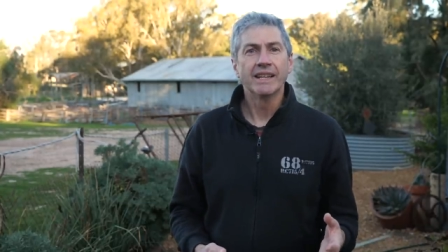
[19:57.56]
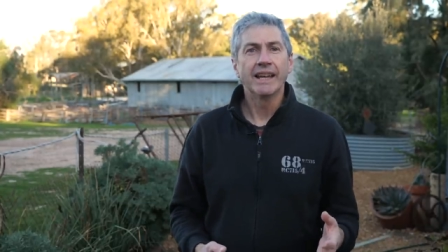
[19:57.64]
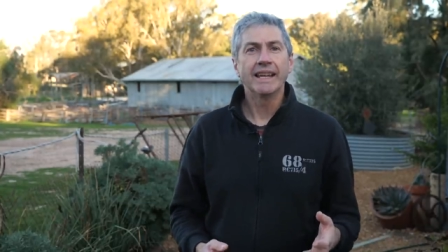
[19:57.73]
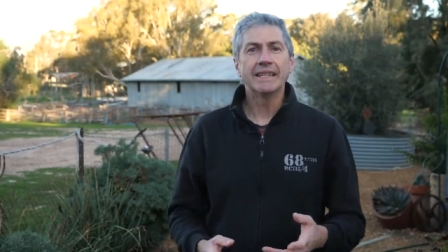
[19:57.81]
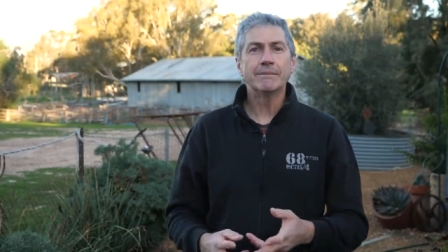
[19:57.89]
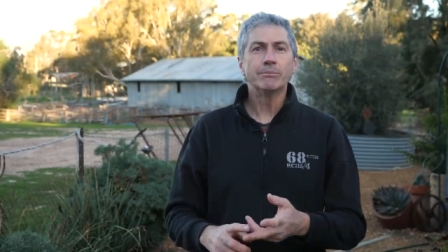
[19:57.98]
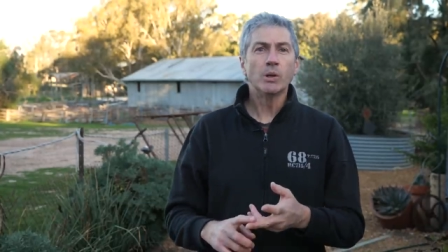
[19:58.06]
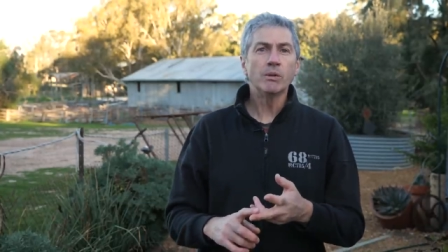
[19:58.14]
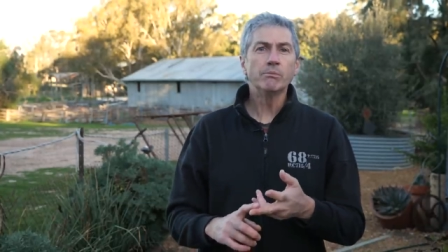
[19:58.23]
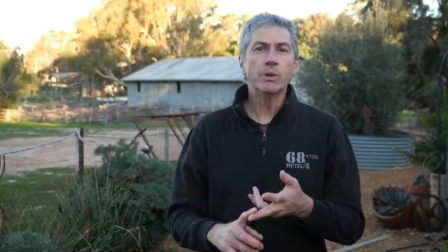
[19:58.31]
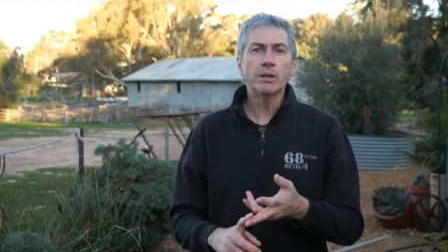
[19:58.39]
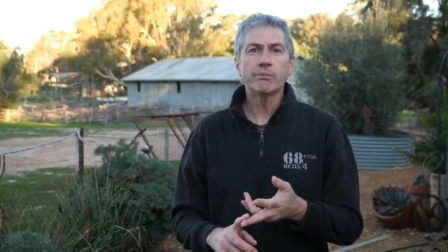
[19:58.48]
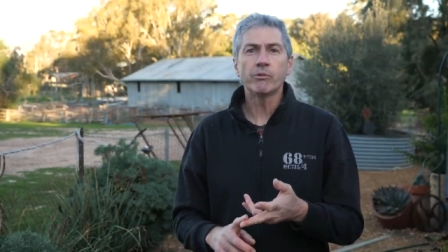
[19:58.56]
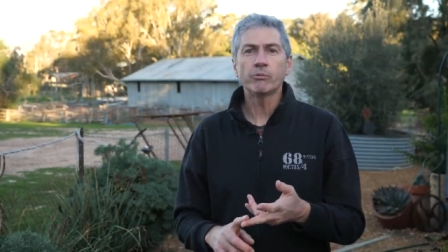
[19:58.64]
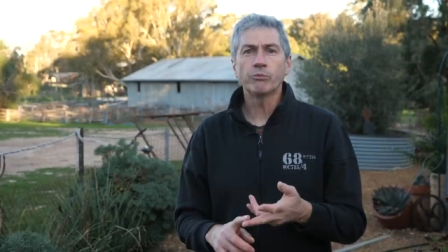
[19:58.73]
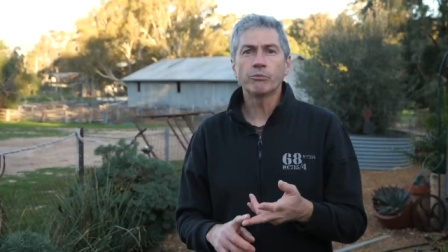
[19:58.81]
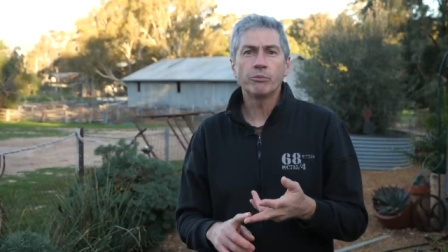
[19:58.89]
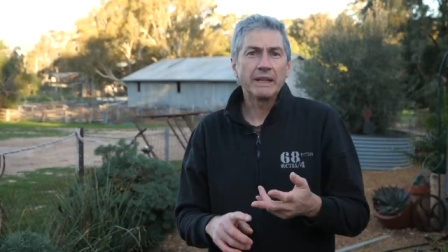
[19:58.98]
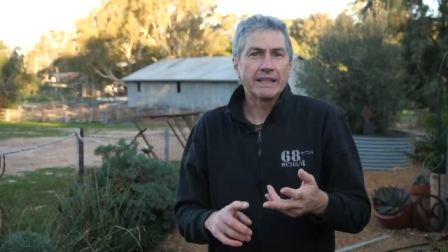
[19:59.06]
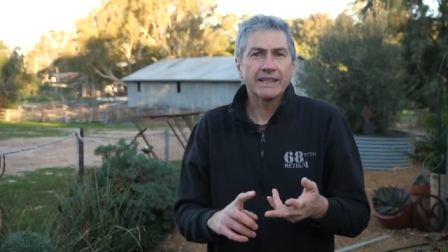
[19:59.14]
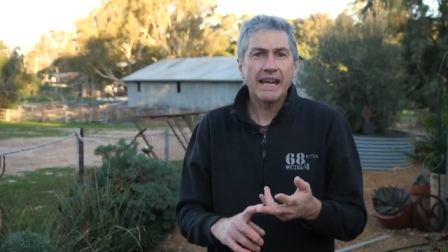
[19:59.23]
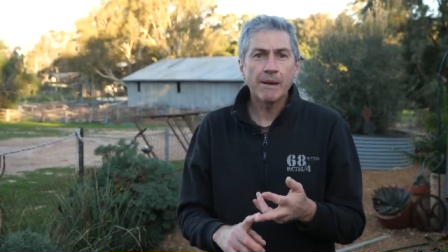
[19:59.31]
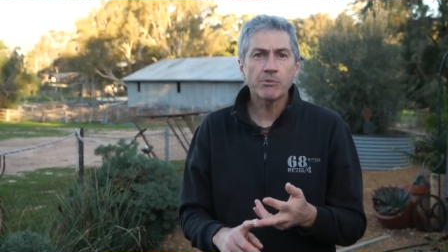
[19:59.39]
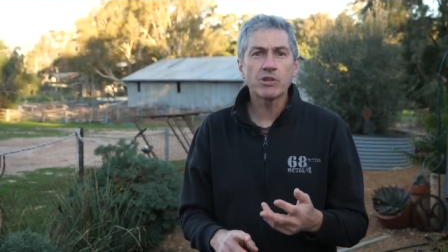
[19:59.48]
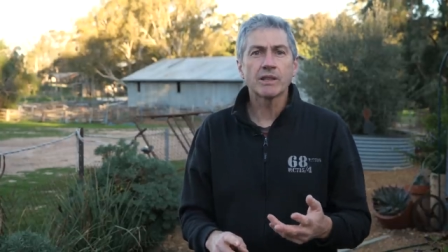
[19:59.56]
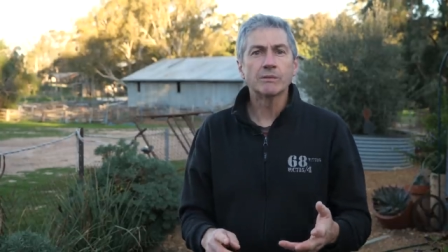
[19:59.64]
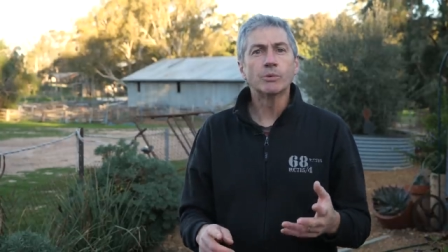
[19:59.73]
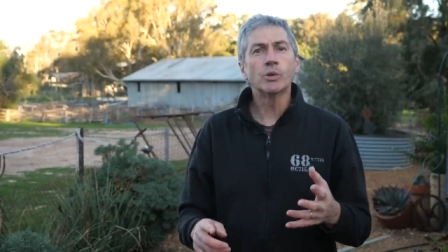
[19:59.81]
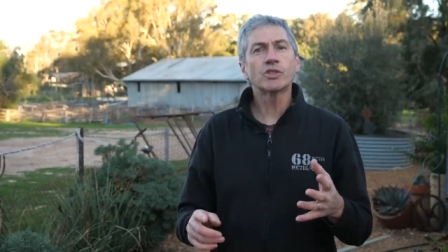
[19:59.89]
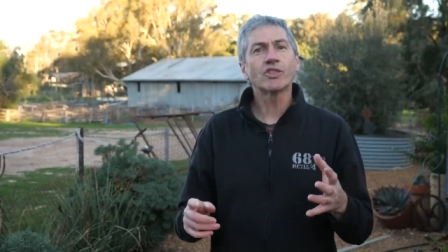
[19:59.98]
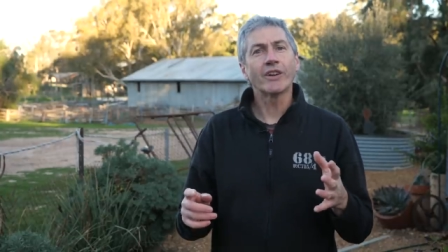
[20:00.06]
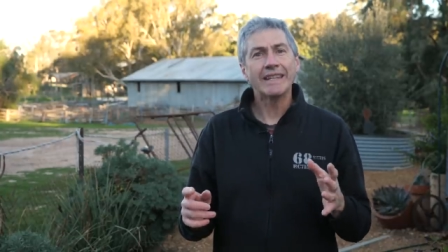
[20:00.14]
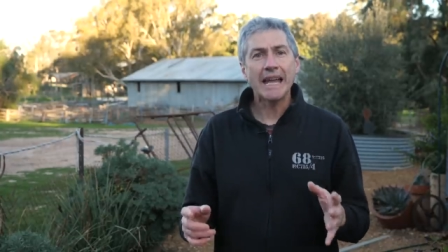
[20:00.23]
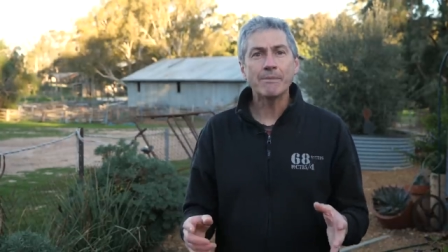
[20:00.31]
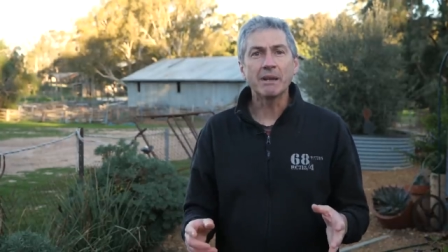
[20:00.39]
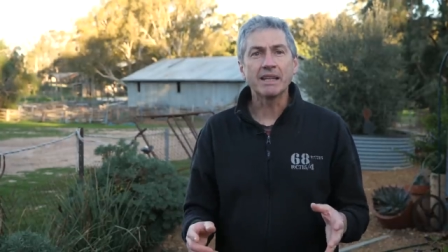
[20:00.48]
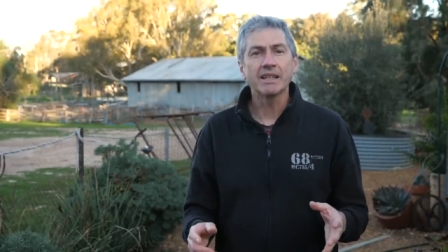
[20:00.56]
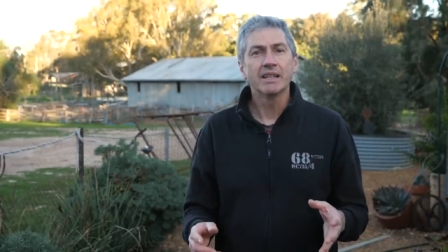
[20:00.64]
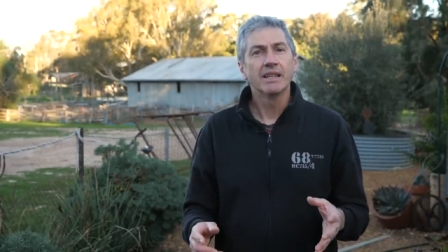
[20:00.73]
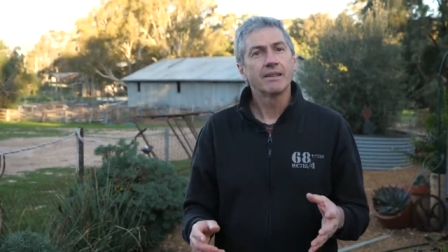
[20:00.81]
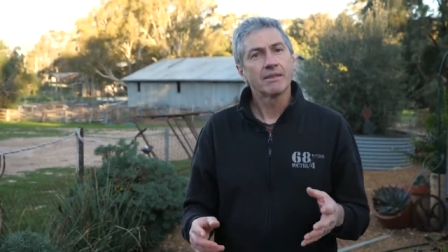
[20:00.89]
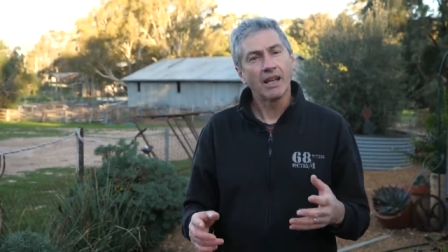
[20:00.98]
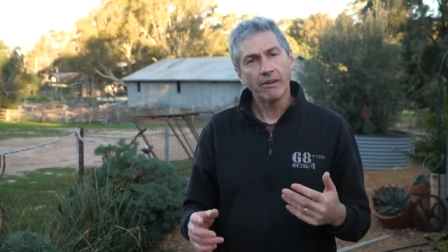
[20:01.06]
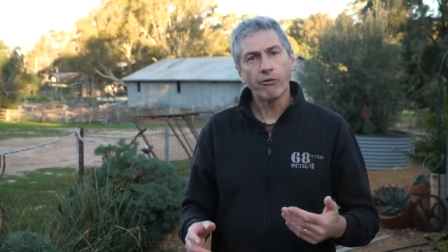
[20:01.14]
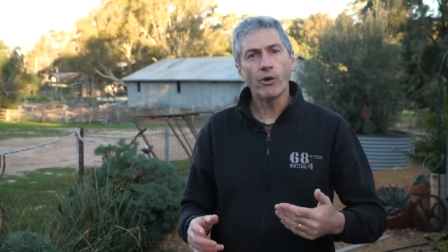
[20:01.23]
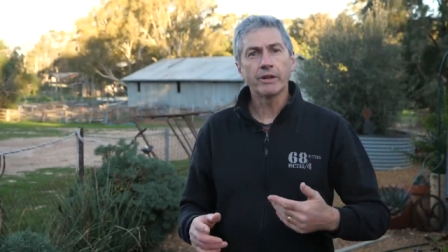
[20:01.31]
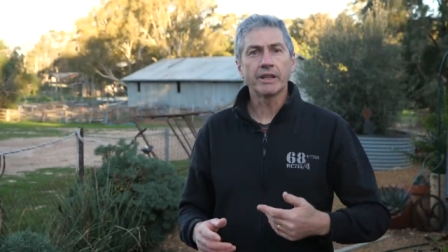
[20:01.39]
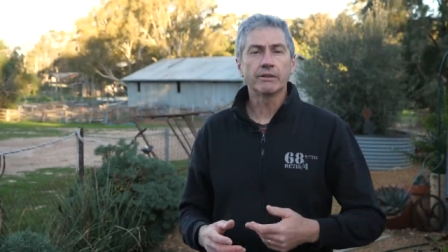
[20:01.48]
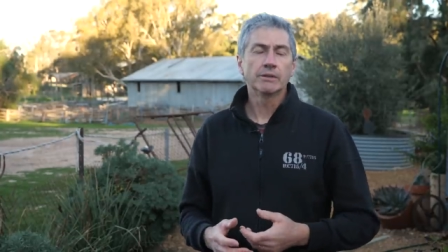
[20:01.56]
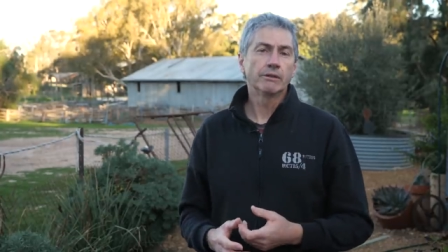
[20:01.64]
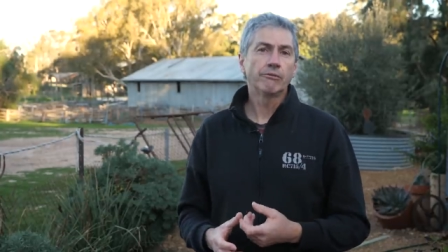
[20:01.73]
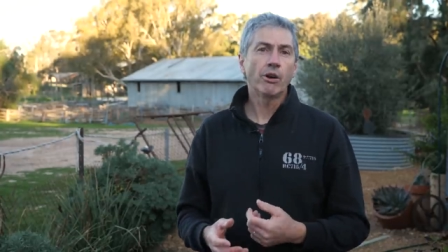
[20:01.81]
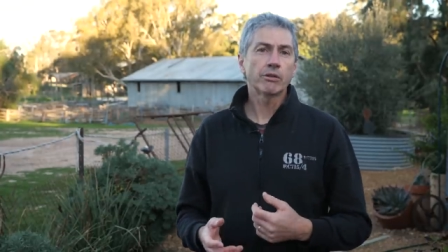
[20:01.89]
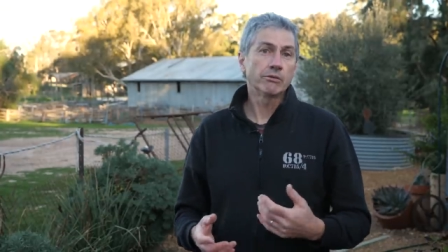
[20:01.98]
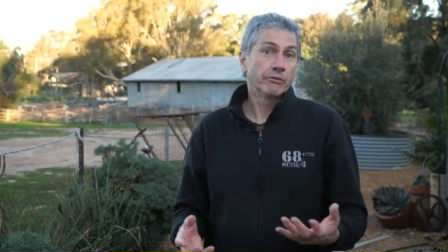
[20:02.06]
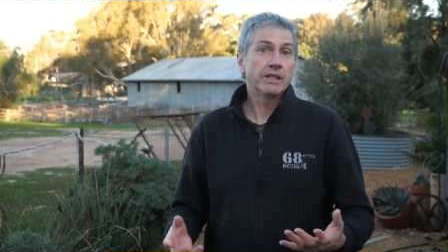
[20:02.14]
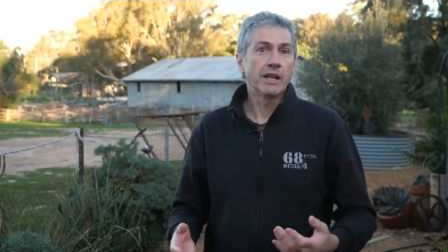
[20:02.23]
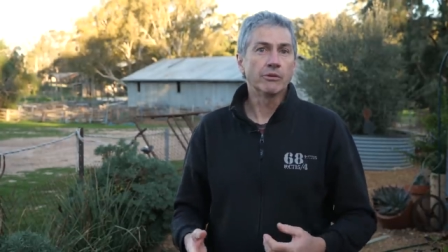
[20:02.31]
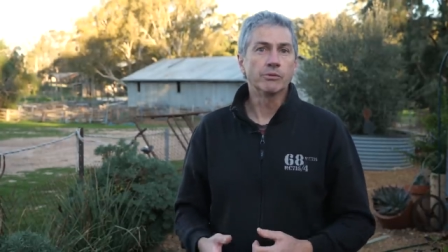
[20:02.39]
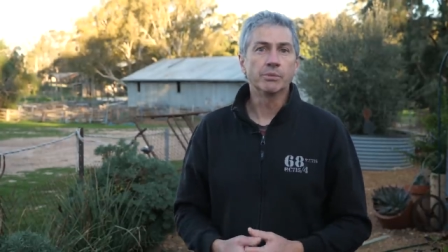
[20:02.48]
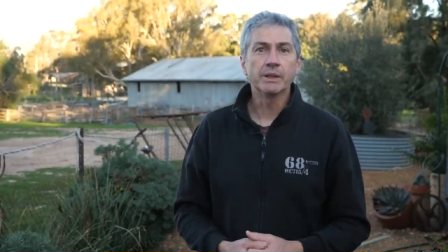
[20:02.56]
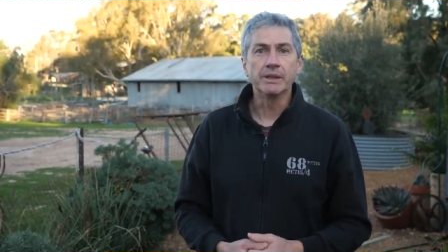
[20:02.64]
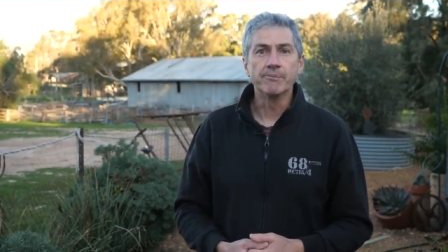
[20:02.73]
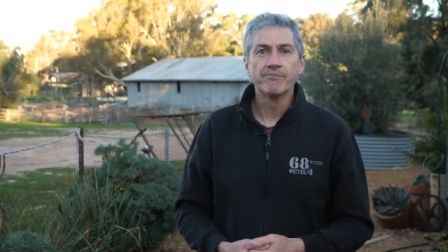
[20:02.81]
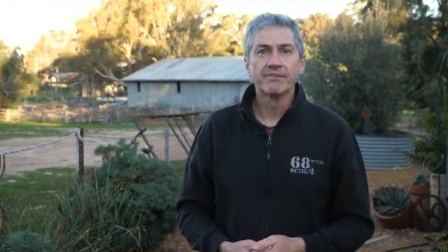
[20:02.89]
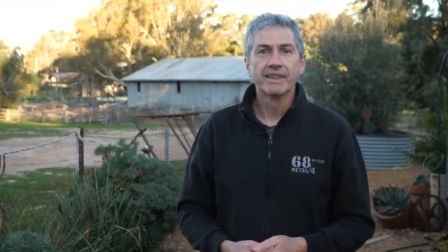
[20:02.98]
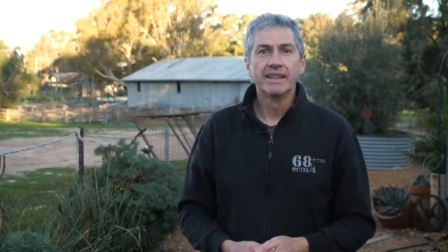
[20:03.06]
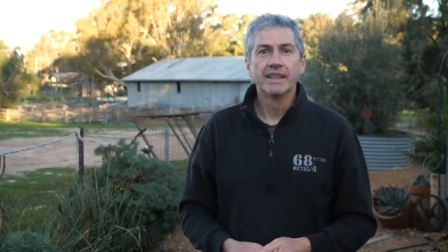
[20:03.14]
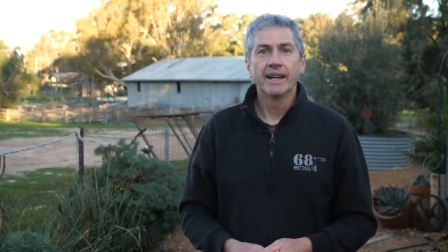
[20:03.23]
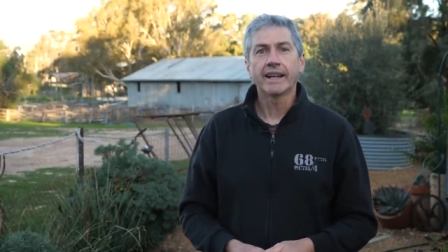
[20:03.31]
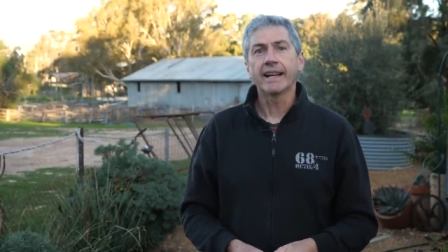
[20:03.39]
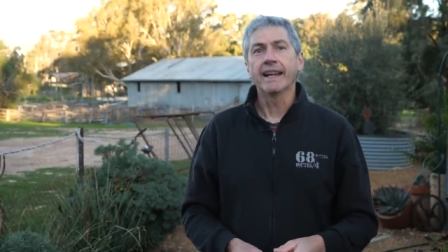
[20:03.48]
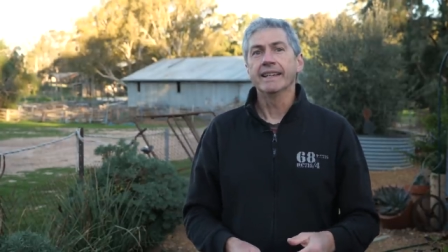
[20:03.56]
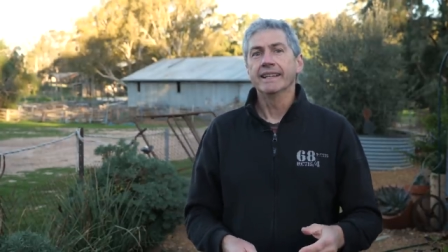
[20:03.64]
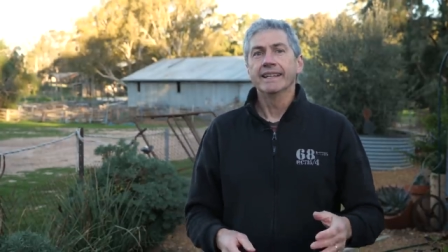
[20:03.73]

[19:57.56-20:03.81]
and the more movement we can capture, the more dynamic a final, final video will be. Okay,